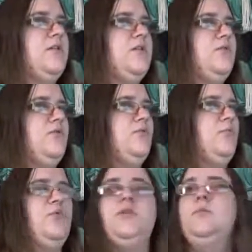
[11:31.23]
to
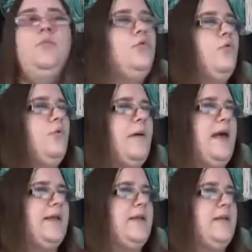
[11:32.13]
put the pool
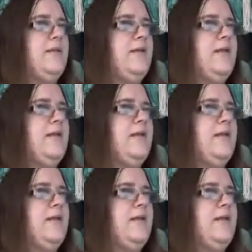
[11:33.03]
back in.